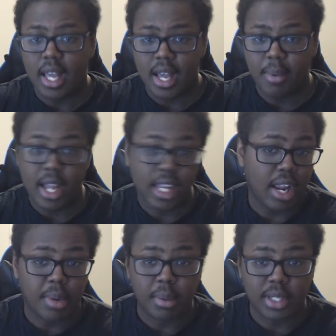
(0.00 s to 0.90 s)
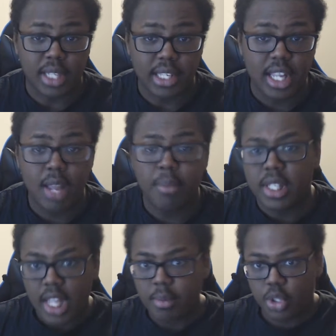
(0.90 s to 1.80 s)
I can't remember his last name,
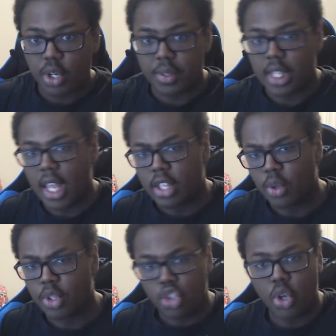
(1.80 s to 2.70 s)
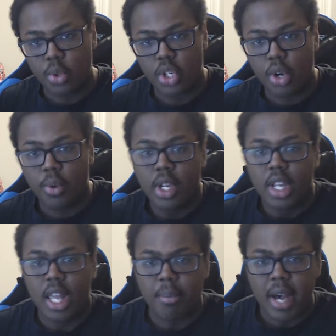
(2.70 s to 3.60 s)
but his name is Josuke, so he's JoJo
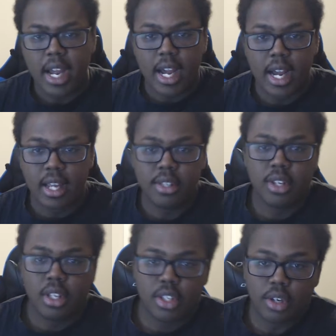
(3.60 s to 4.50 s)
in my eyes.